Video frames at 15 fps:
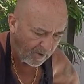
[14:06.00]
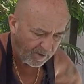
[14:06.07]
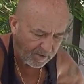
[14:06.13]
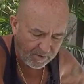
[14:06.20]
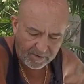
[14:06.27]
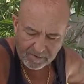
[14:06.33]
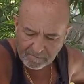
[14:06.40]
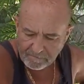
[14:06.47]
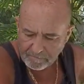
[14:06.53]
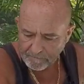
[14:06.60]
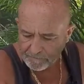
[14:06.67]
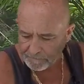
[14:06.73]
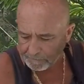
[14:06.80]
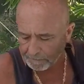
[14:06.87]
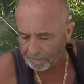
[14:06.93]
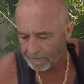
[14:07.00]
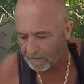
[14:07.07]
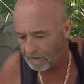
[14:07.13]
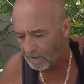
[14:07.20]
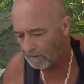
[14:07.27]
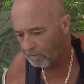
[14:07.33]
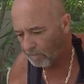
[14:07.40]
in there.
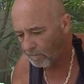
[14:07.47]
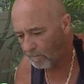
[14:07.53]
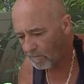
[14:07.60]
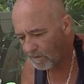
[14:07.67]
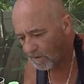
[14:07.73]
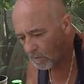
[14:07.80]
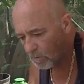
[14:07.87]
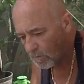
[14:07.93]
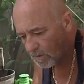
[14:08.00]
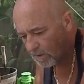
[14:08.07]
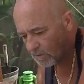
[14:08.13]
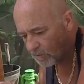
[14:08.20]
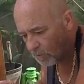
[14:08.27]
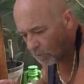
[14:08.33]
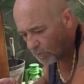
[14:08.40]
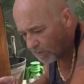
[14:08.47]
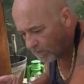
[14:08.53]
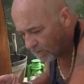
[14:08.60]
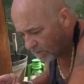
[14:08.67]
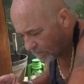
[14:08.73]
Then what we're gonna do is